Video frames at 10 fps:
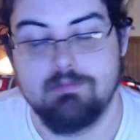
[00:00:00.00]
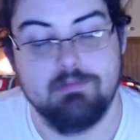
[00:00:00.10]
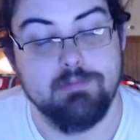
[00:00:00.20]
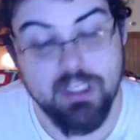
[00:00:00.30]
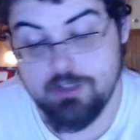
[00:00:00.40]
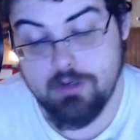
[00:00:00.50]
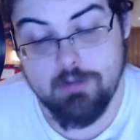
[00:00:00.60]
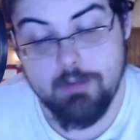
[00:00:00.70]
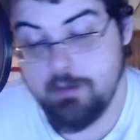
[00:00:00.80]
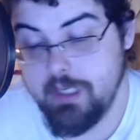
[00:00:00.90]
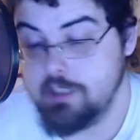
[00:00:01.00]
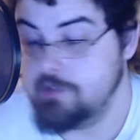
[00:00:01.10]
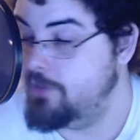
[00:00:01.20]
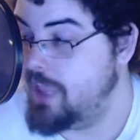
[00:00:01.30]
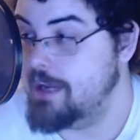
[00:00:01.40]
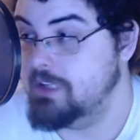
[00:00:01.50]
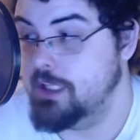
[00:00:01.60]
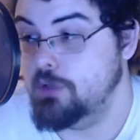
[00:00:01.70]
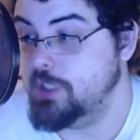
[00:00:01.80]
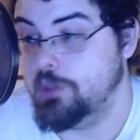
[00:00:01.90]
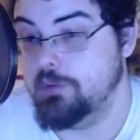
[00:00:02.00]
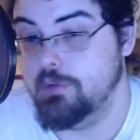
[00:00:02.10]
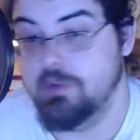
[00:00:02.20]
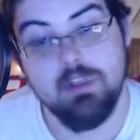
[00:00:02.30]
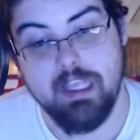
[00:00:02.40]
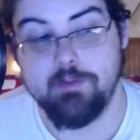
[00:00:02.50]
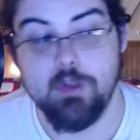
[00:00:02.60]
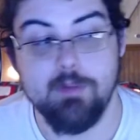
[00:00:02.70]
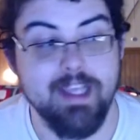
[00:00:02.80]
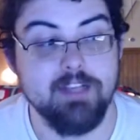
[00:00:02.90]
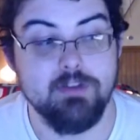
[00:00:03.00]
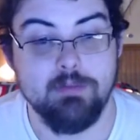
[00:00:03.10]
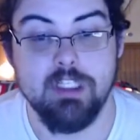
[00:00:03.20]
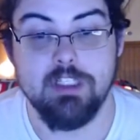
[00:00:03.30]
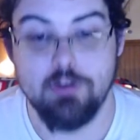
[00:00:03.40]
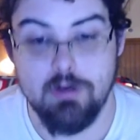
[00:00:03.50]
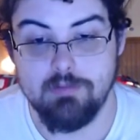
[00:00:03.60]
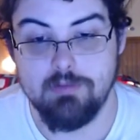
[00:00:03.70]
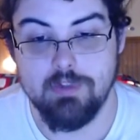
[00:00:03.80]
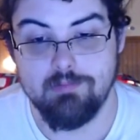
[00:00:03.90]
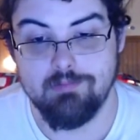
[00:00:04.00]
Because your opponent could flat out kill you if you make too many drones.